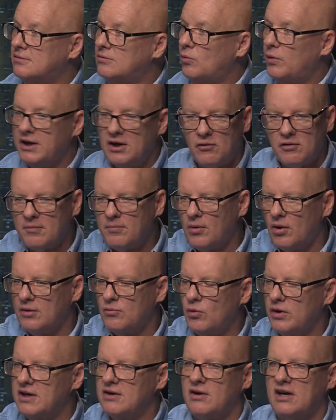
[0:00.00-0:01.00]
We don't,
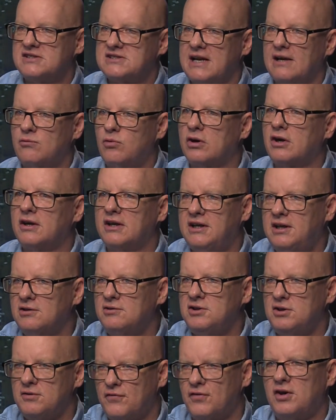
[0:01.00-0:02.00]
it's like we're going to kill
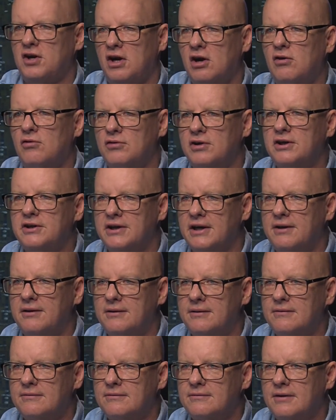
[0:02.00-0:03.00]
you for your own good,
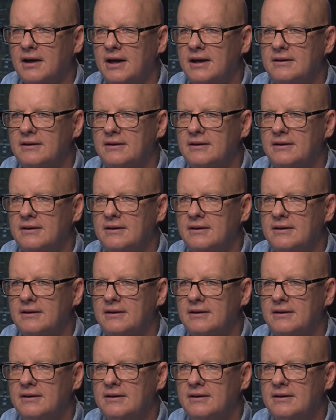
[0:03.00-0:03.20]
right?